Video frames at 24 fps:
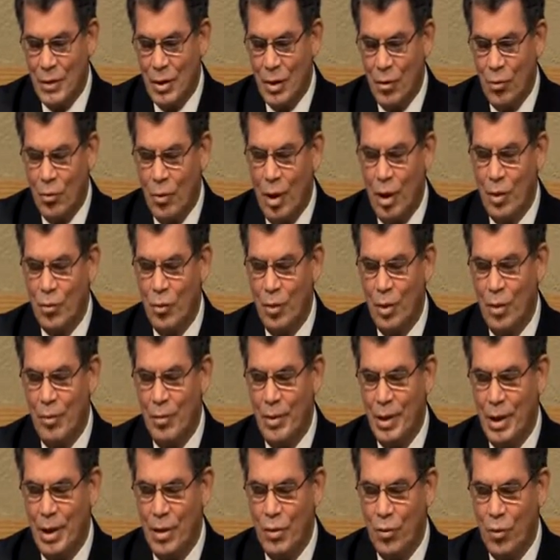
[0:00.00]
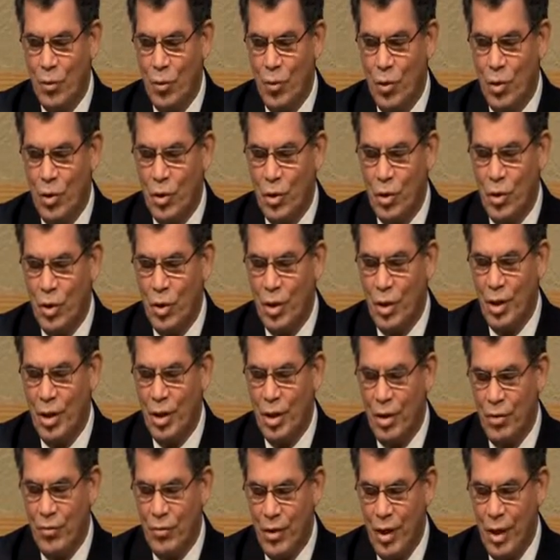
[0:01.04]
What will be the
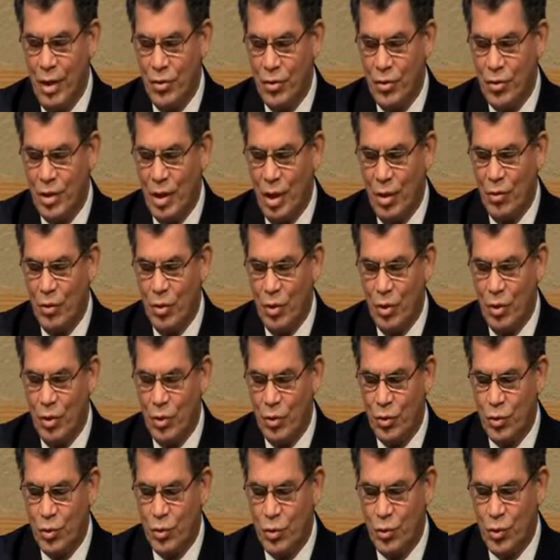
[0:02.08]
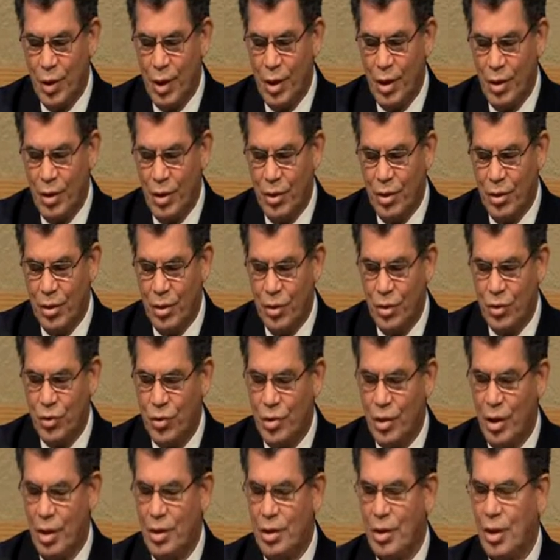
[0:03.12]
worldly events that will trigger the
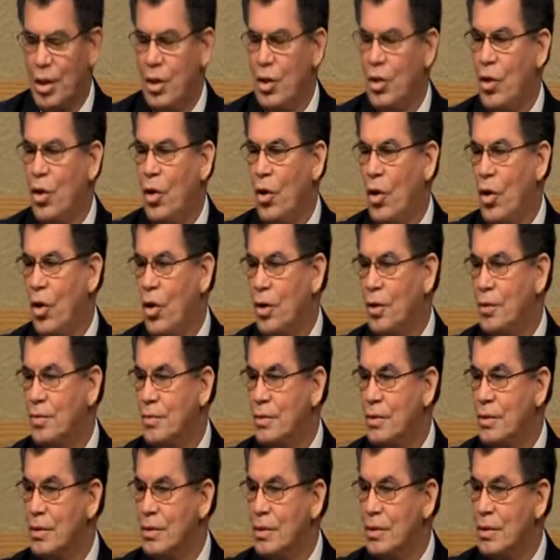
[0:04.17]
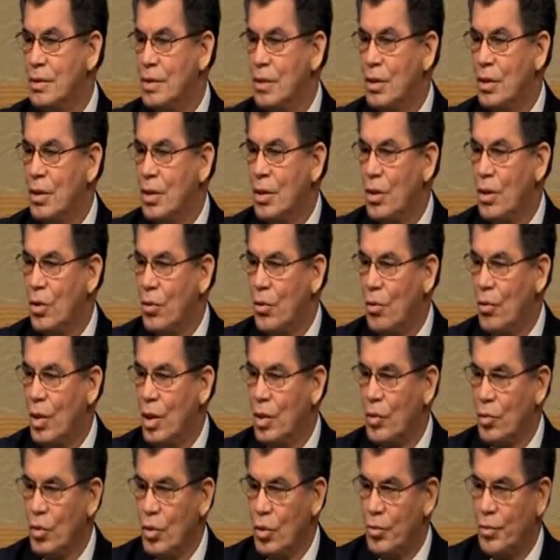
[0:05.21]
Sunday law?
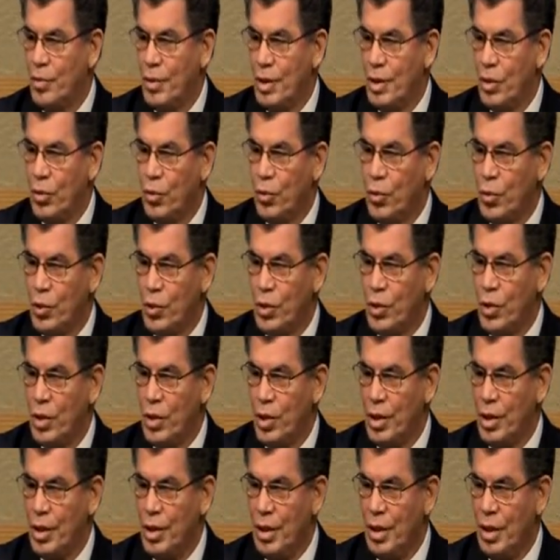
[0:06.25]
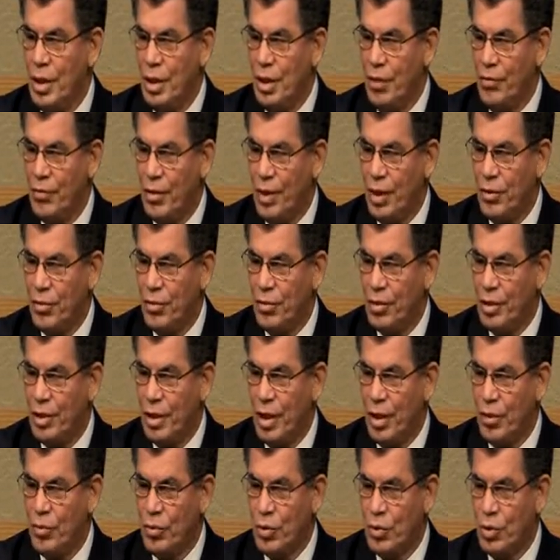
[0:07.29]
What will be the worldly events
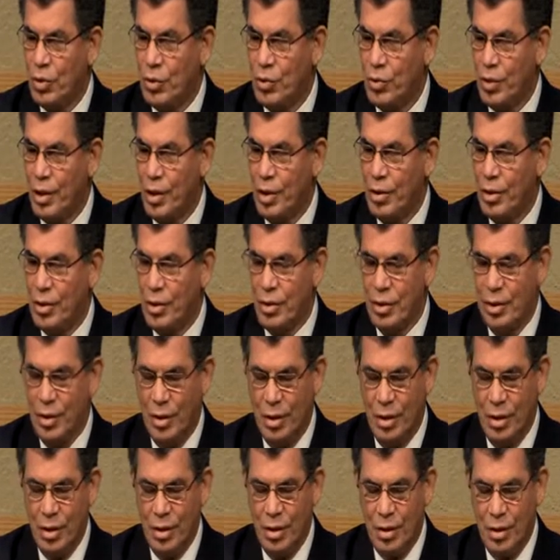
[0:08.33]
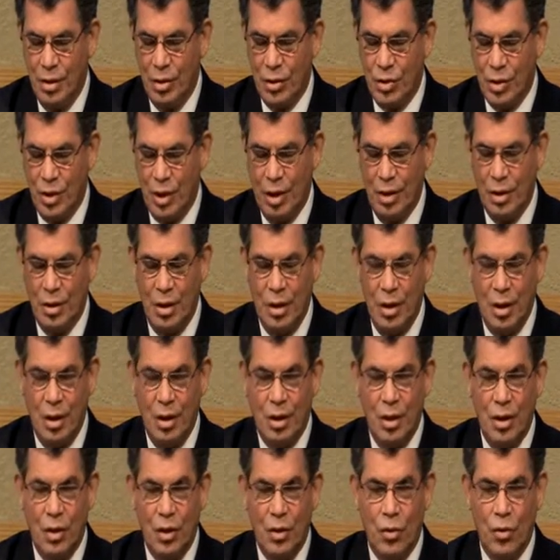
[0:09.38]
that will trigger the
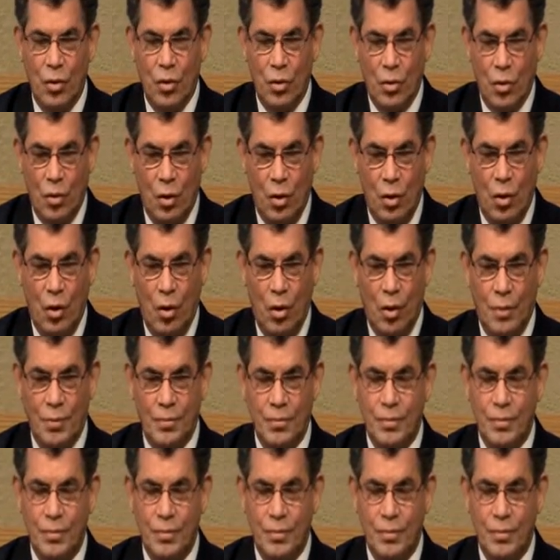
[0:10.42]
Sunday law?